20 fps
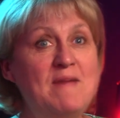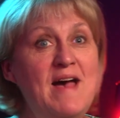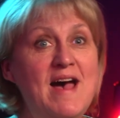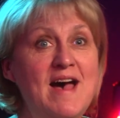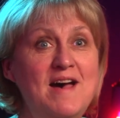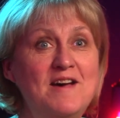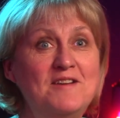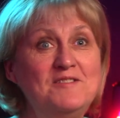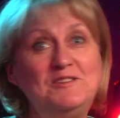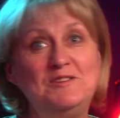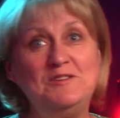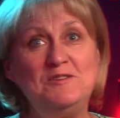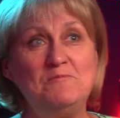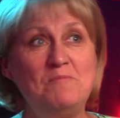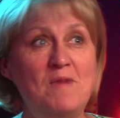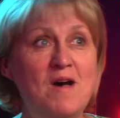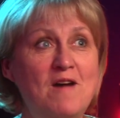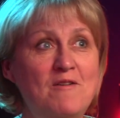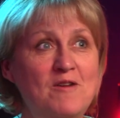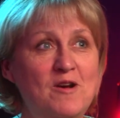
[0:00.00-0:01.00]
Out
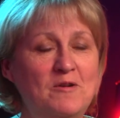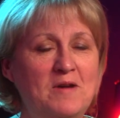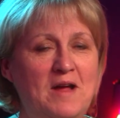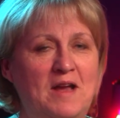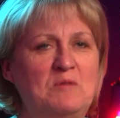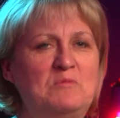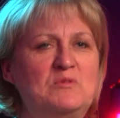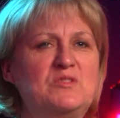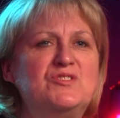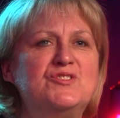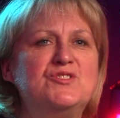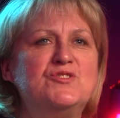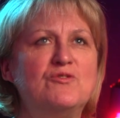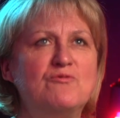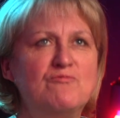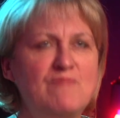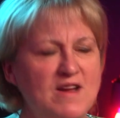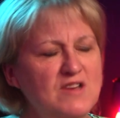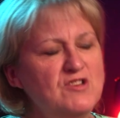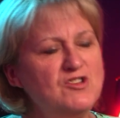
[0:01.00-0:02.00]
Tomorrow" and it was
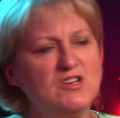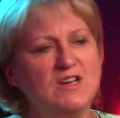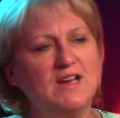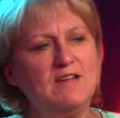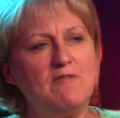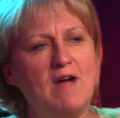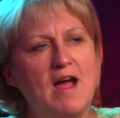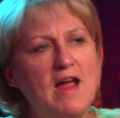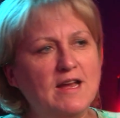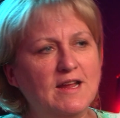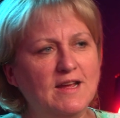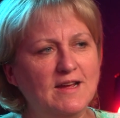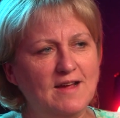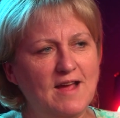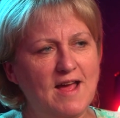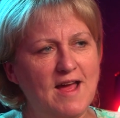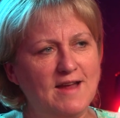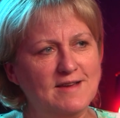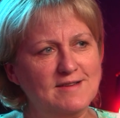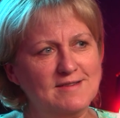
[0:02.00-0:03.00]
torrentially raining,
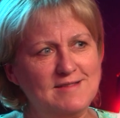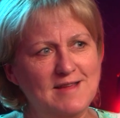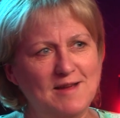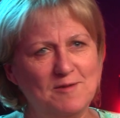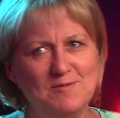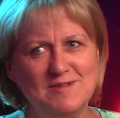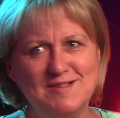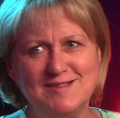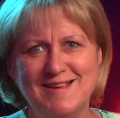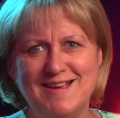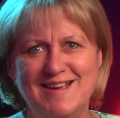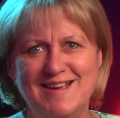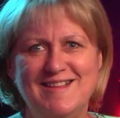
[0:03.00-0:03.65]
and there's